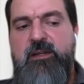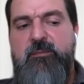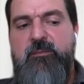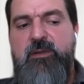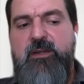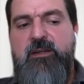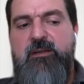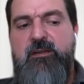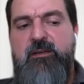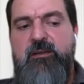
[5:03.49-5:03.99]
I
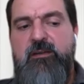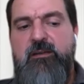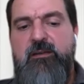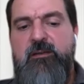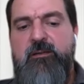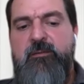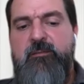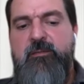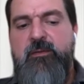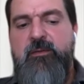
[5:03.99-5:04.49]

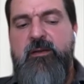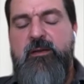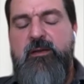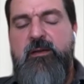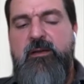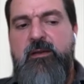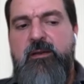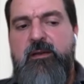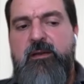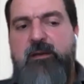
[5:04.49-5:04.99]
mean,
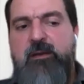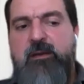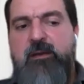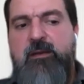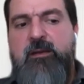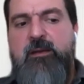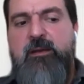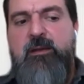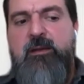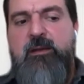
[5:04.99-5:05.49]

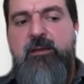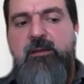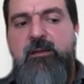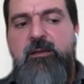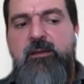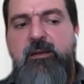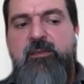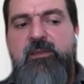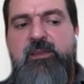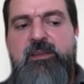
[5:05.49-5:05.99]

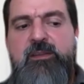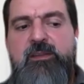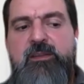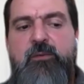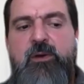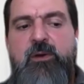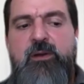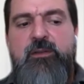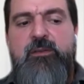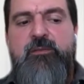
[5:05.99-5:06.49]
I think
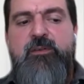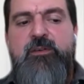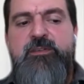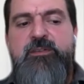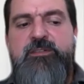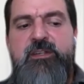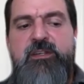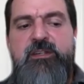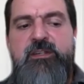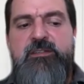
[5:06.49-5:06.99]
that one of the
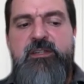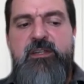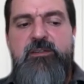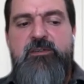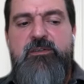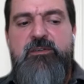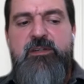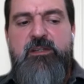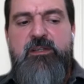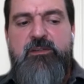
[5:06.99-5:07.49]
first things that
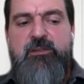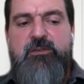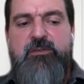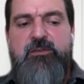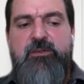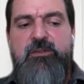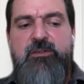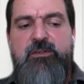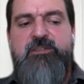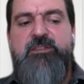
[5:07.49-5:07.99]
you need
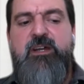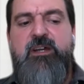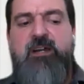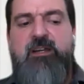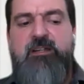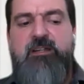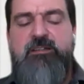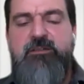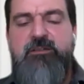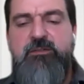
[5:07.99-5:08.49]
to decide
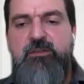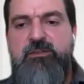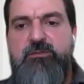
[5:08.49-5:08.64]
is